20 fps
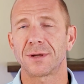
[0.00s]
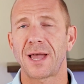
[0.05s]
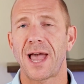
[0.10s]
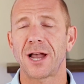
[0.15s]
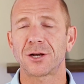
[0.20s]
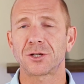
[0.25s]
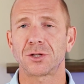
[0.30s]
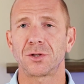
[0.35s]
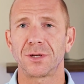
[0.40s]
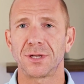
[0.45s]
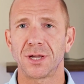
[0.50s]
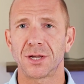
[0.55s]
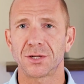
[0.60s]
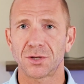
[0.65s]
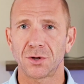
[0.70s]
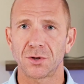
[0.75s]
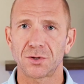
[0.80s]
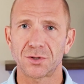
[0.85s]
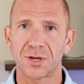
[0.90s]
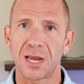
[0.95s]
actually
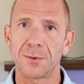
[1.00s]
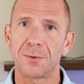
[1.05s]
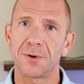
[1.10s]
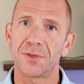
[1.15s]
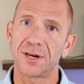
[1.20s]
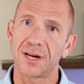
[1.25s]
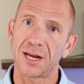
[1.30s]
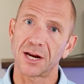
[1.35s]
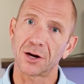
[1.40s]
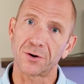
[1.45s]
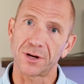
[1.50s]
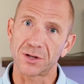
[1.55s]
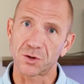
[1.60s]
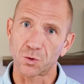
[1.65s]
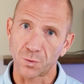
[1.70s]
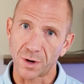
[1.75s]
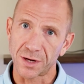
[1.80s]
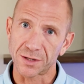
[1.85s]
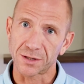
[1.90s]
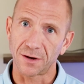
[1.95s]
associate with an increased
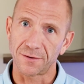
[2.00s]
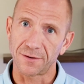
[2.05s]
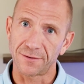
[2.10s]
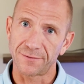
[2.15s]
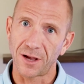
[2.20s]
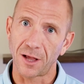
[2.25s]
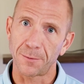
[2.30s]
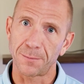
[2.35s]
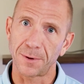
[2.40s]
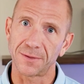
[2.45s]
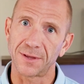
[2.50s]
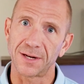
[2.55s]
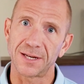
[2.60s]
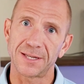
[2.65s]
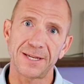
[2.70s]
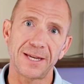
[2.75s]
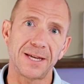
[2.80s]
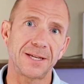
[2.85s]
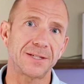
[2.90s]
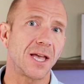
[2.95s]
risk of developing the
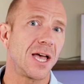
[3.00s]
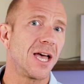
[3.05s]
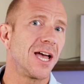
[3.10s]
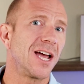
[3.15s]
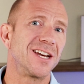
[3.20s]
disease